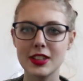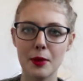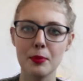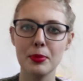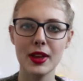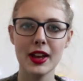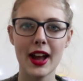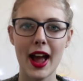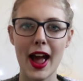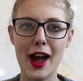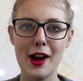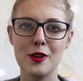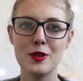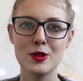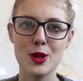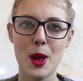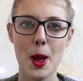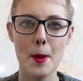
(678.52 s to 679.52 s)
Something
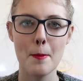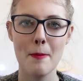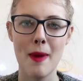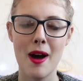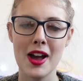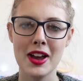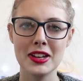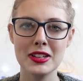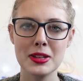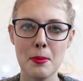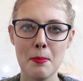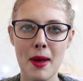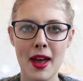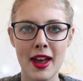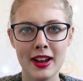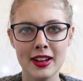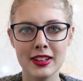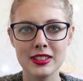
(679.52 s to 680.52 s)
else Mike
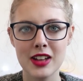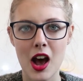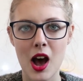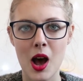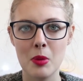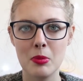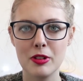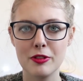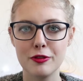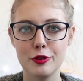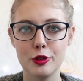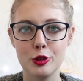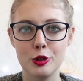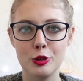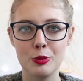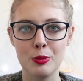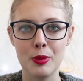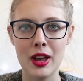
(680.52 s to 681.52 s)
picked up
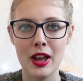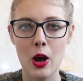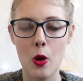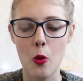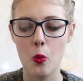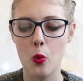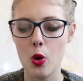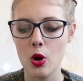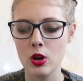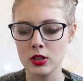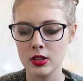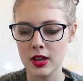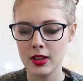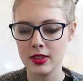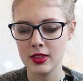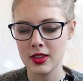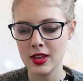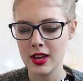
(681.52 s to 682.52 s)
for me was
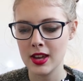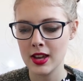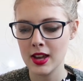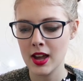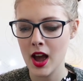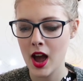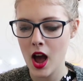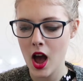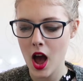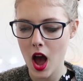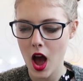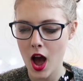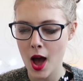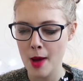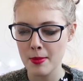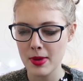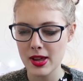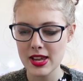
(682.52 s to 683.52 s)
the
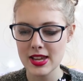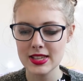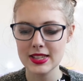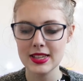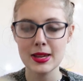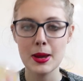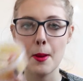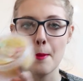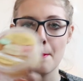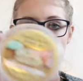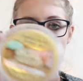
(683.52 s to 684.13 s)
um, Easy